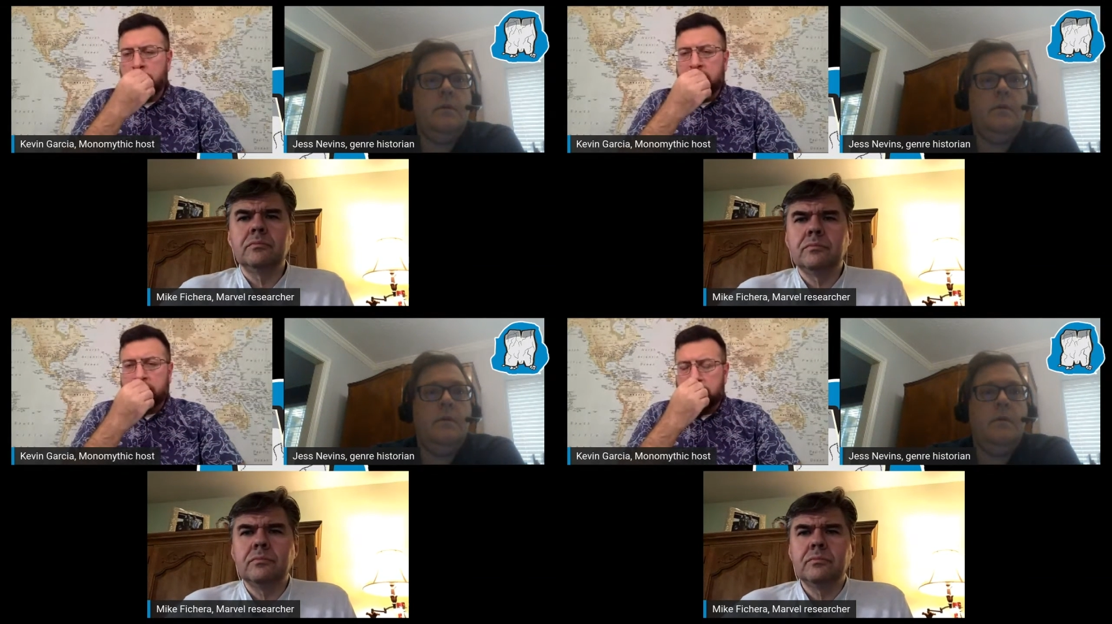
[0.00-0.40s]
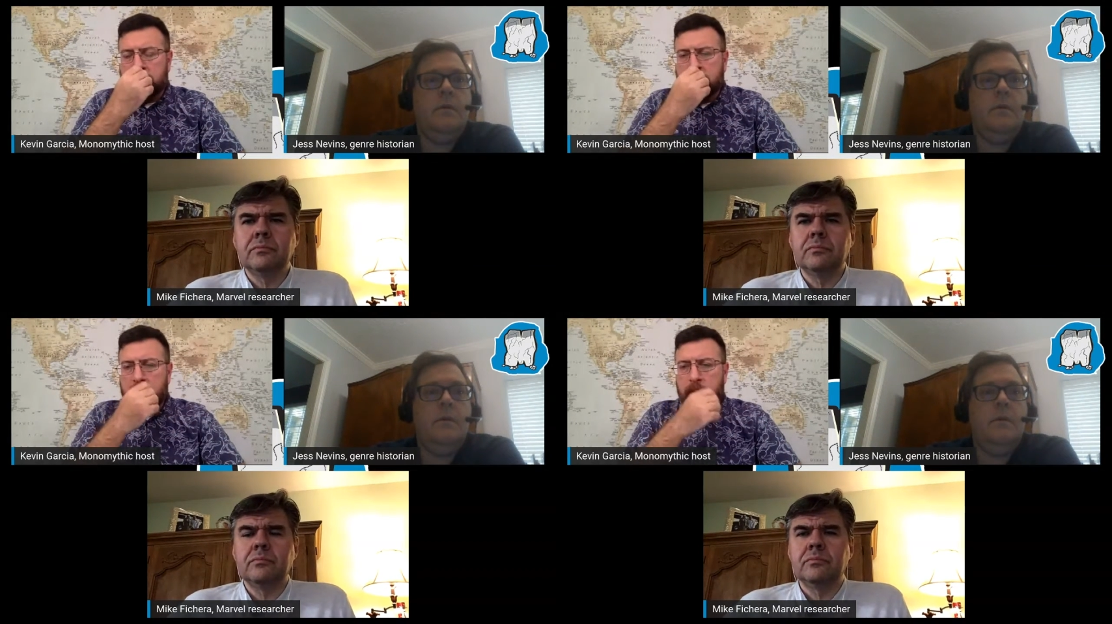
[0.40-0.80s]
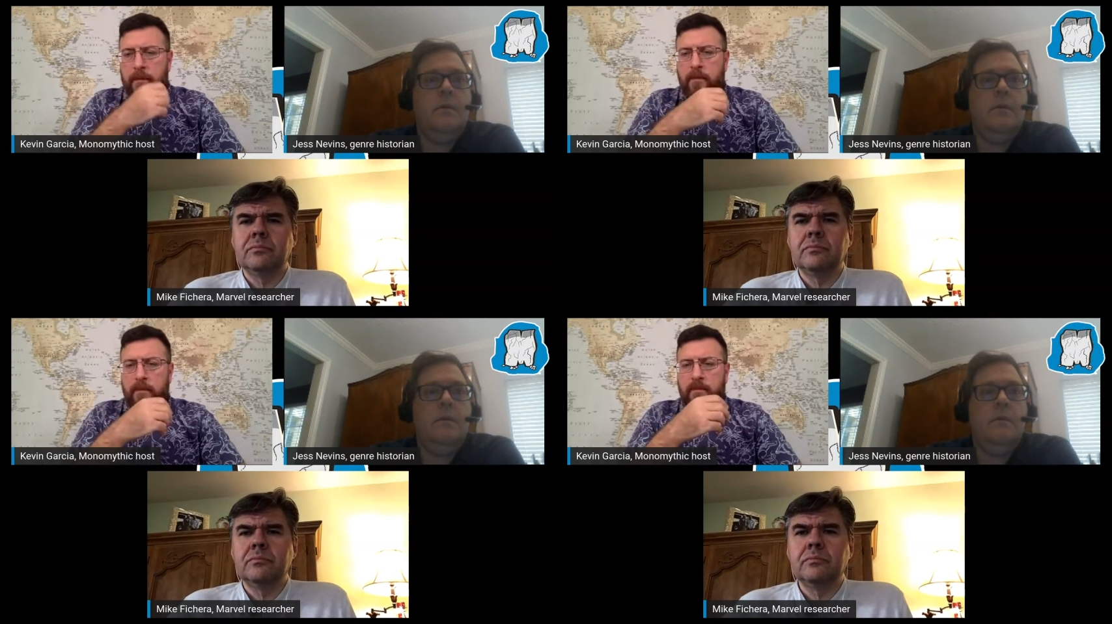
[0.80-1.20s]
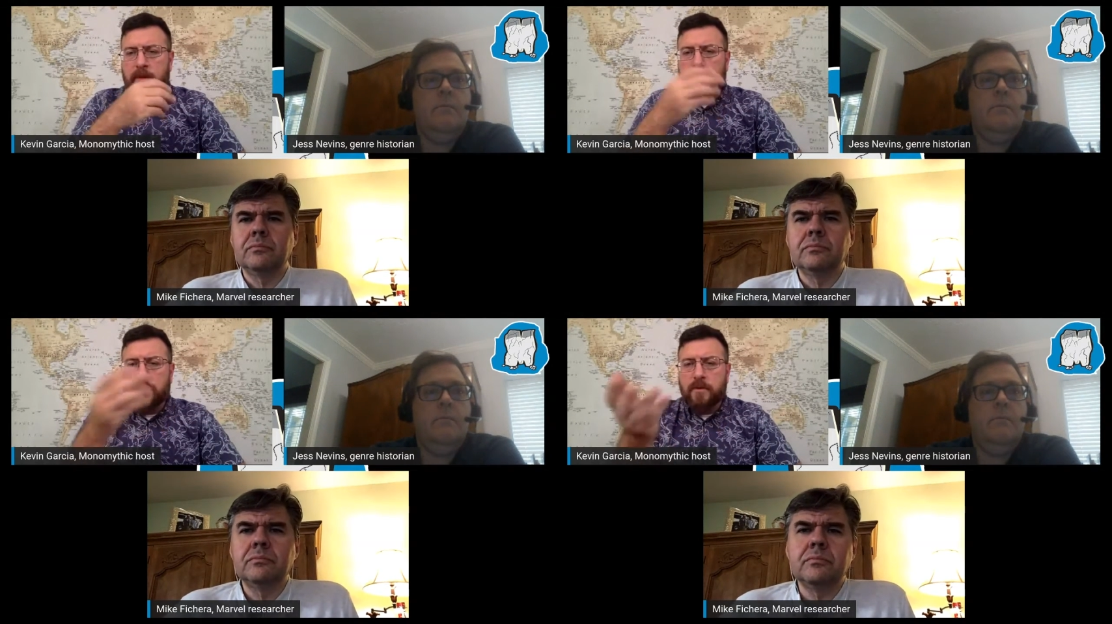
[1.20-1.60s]
Speaker 1: Mike, um,
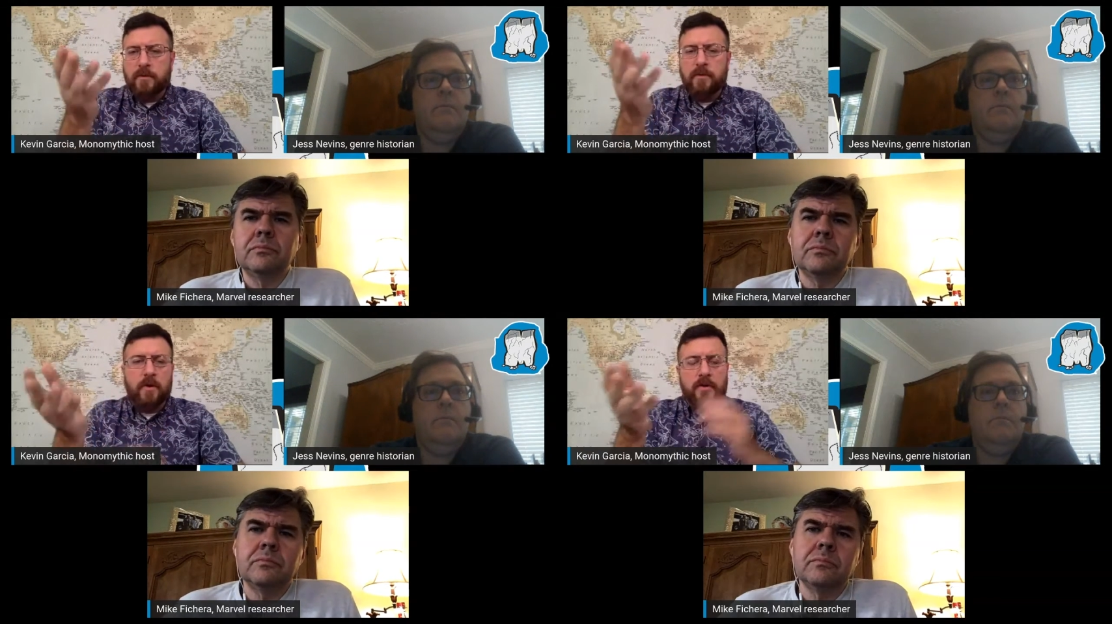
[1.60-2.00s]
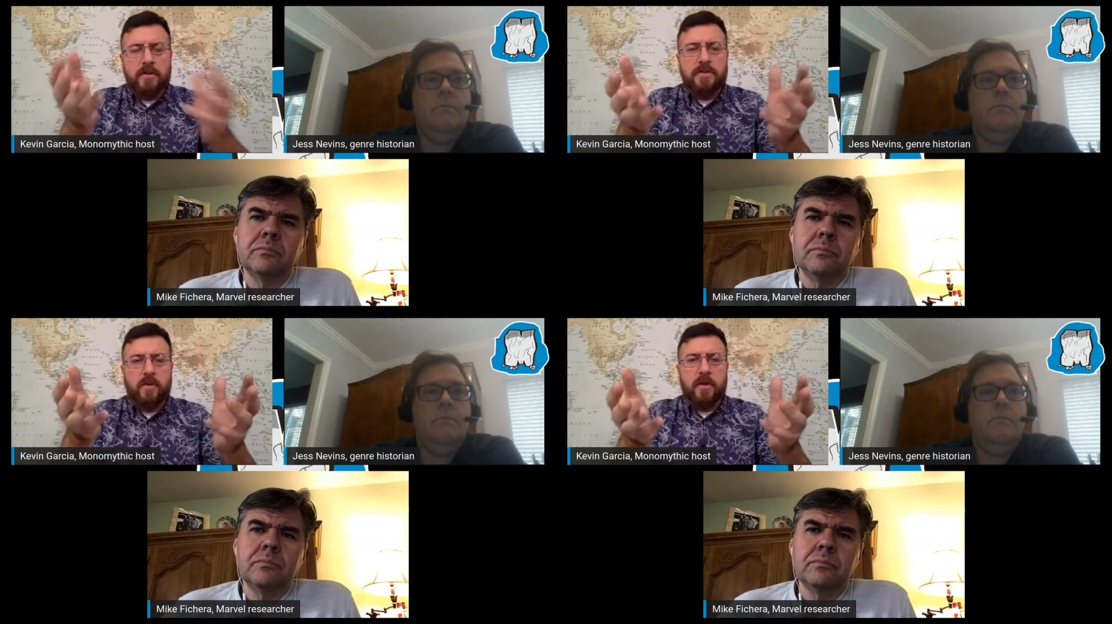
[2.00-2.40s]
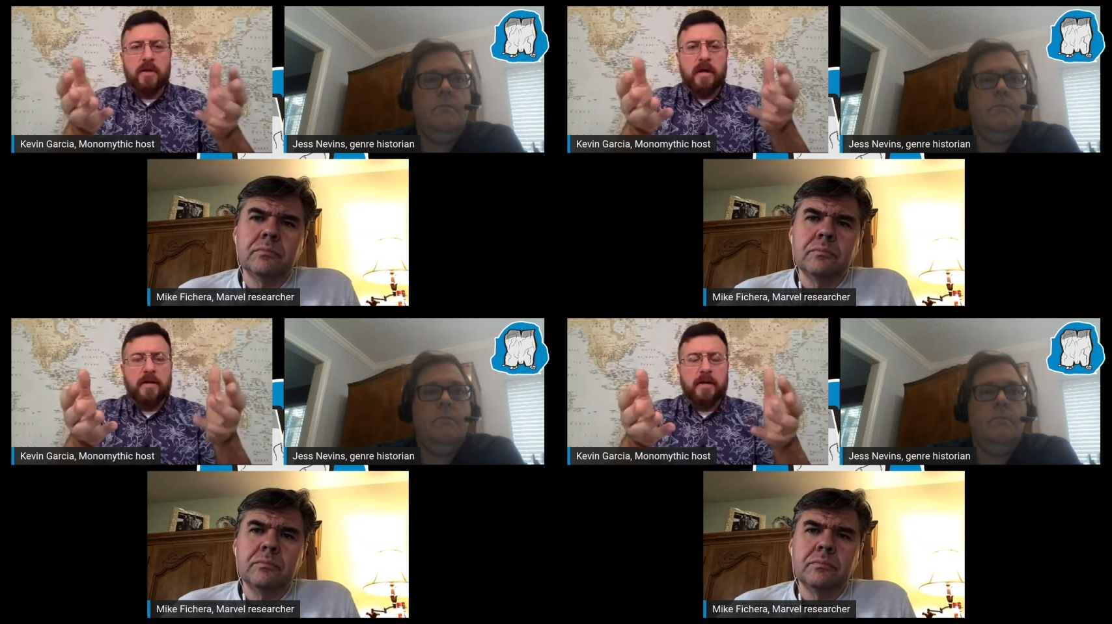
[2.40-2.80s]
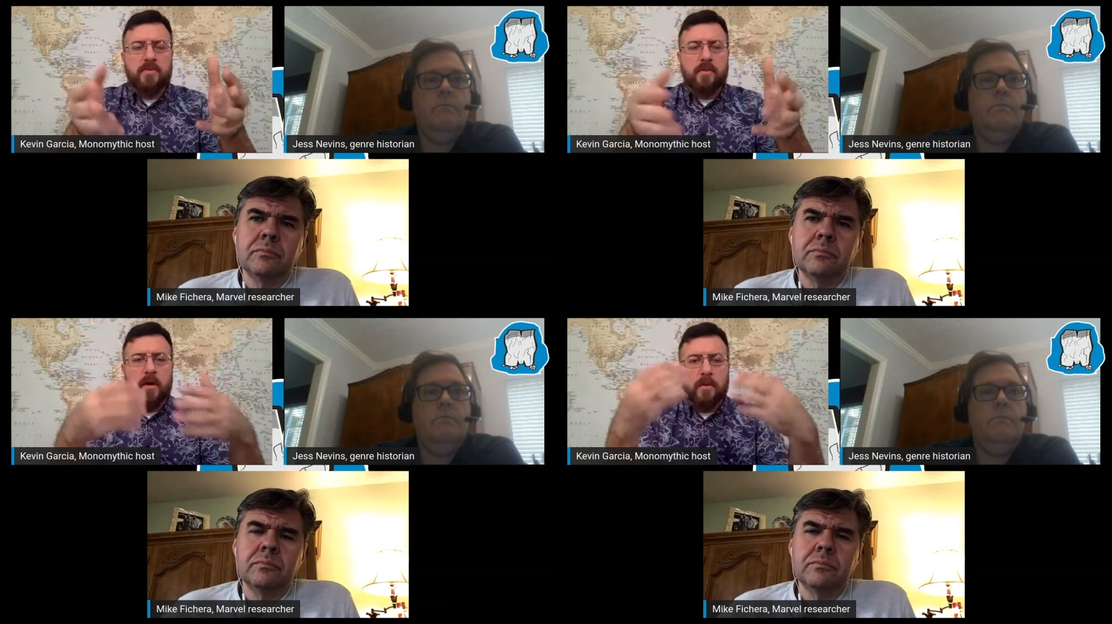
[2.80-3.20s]
you, you've heard the story a lot
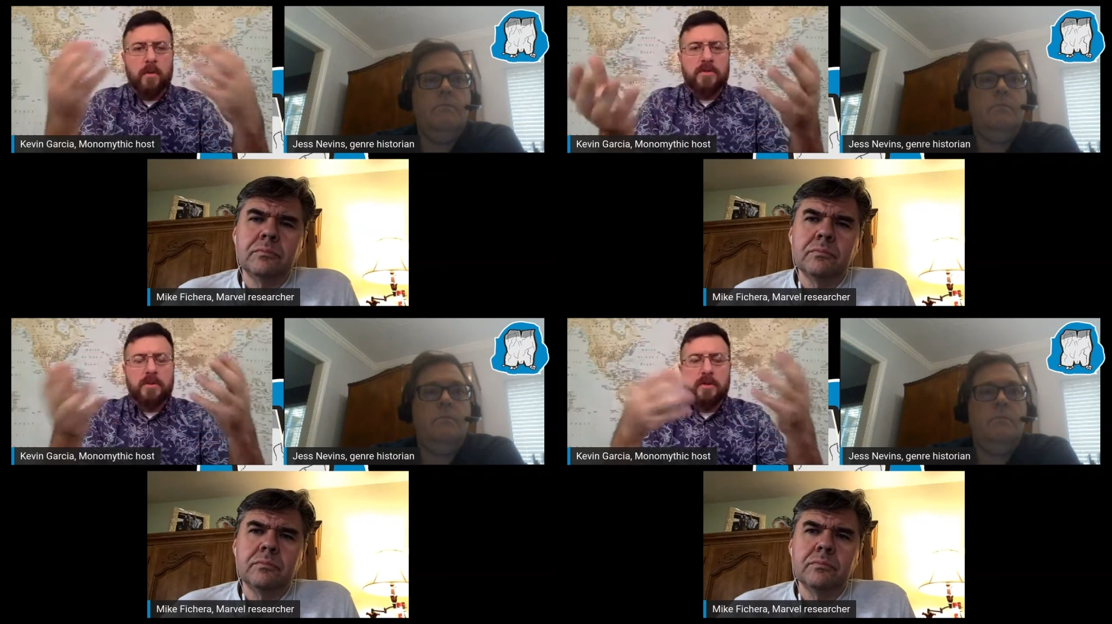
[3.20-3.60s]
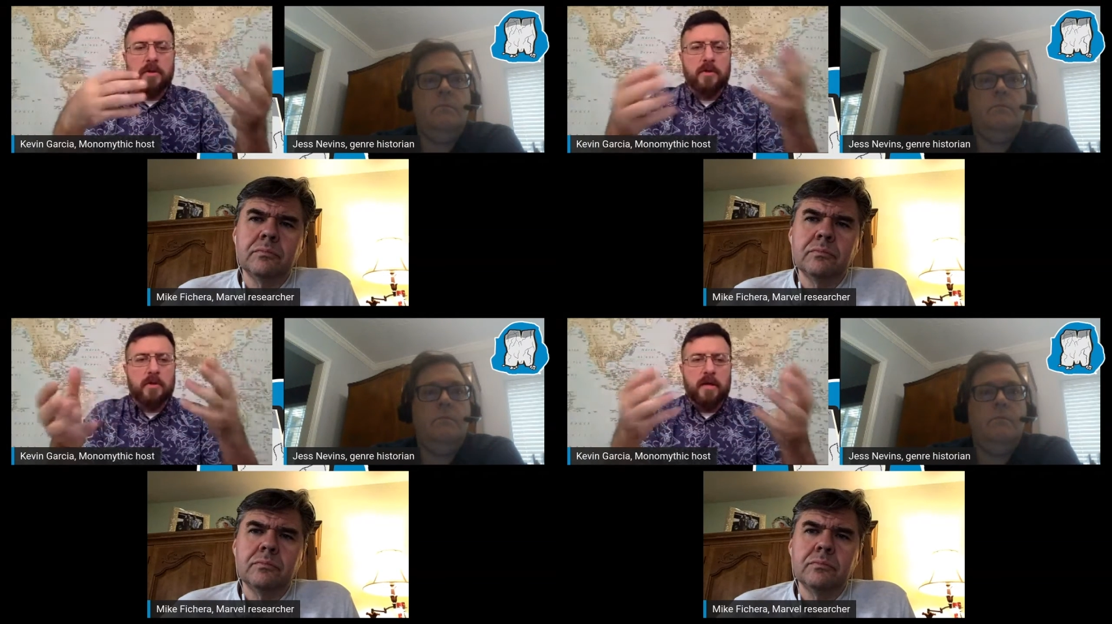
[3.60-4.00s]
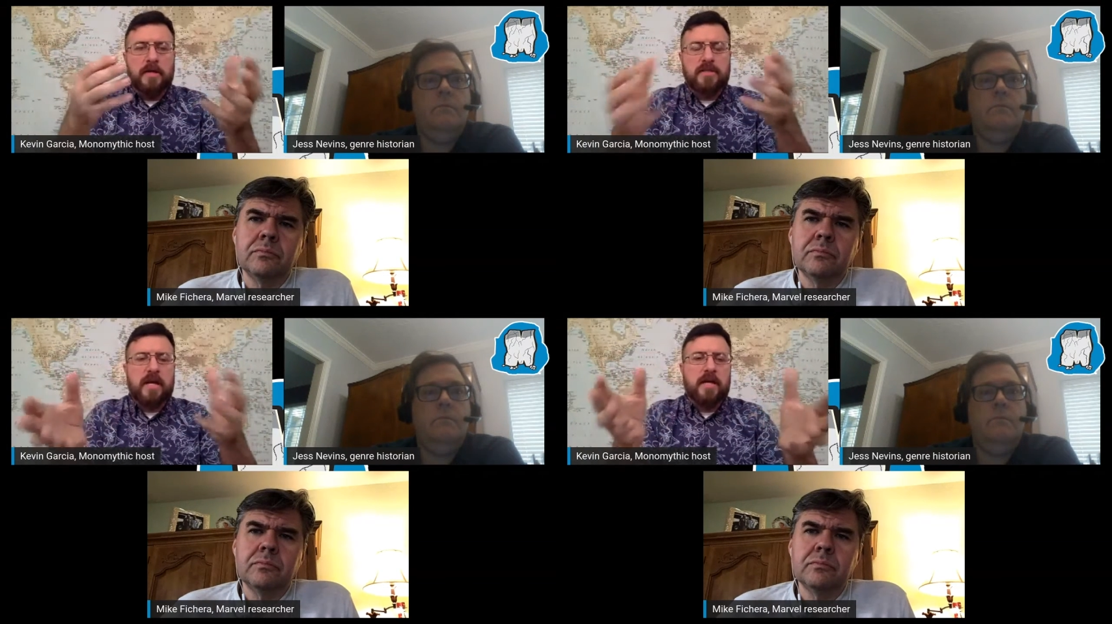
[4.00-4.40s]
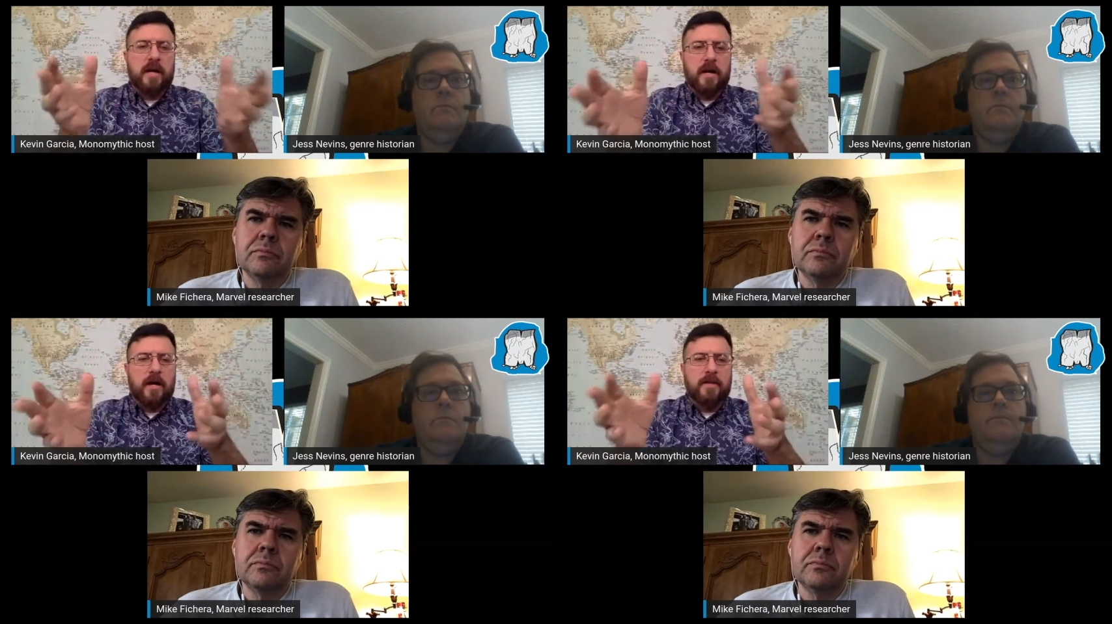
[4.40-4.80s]
as well. What's your take
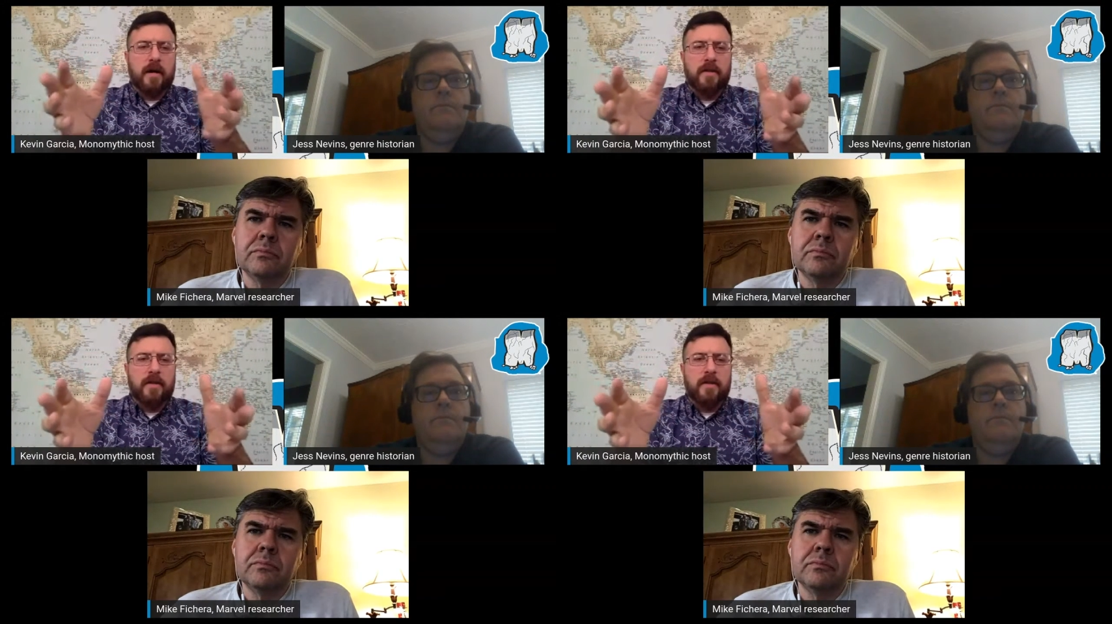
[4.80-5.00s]
on, on,